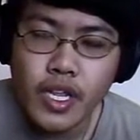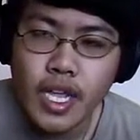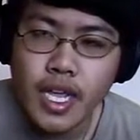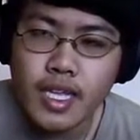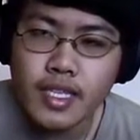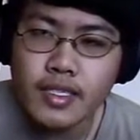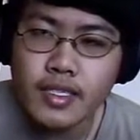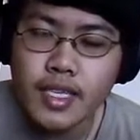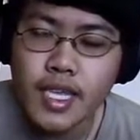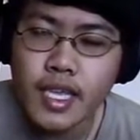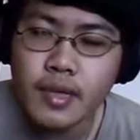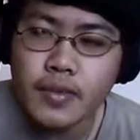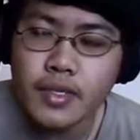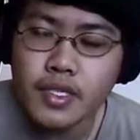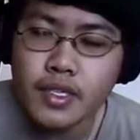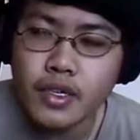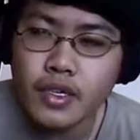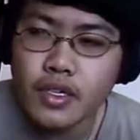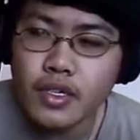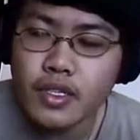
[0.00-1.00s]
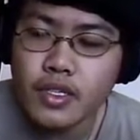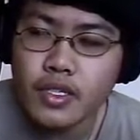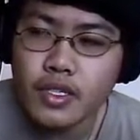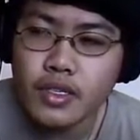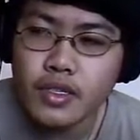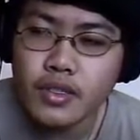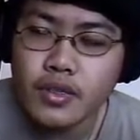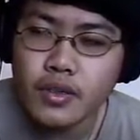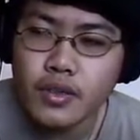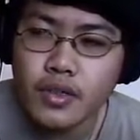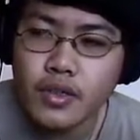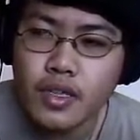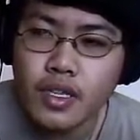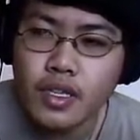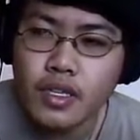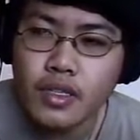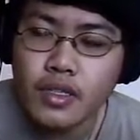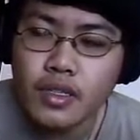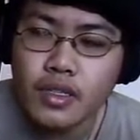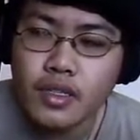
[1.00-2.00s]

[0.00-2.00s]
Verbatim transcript: as the game starts, sort of thing.